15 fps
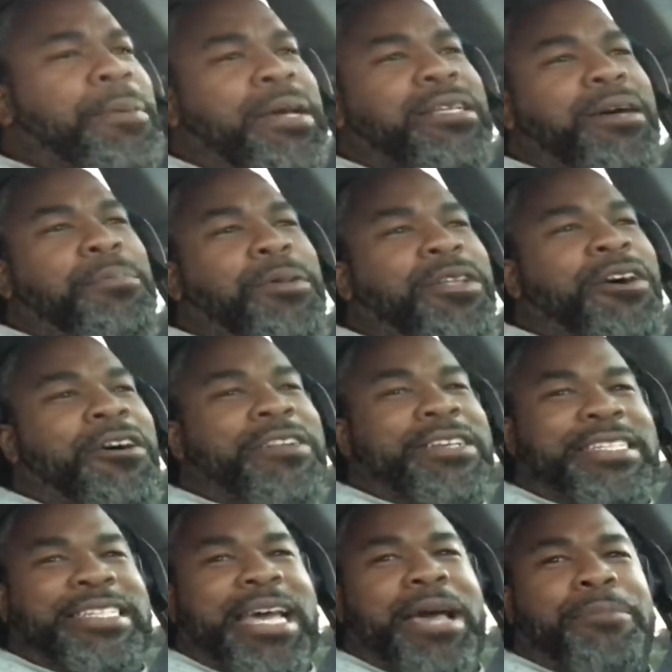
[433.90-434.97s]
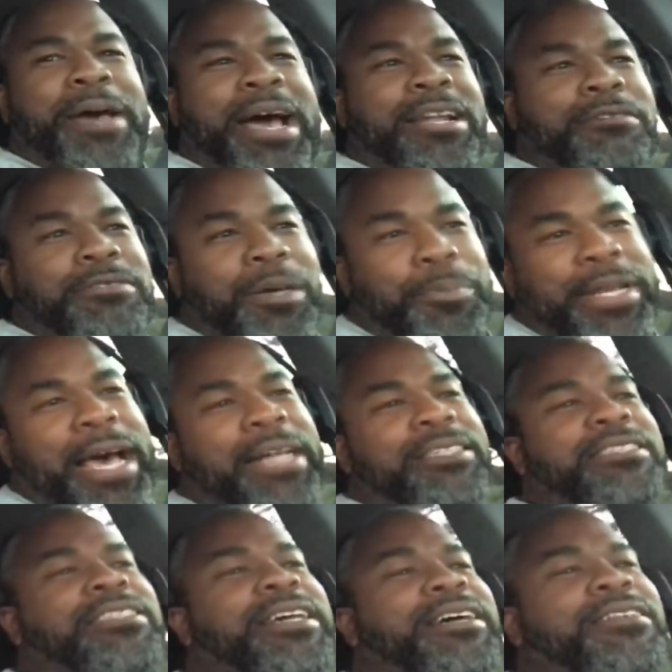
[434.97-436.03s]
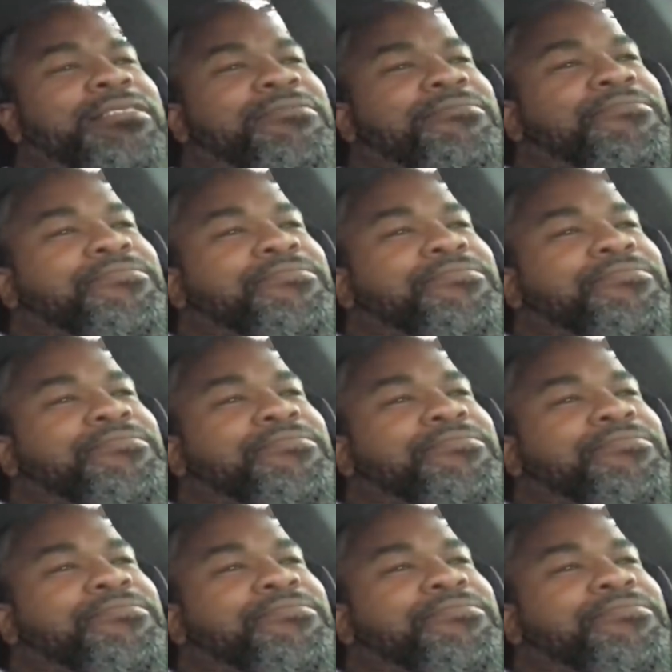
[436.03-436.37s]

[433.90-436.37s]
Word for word: I picked up a load at Sam Adams up in Allentown.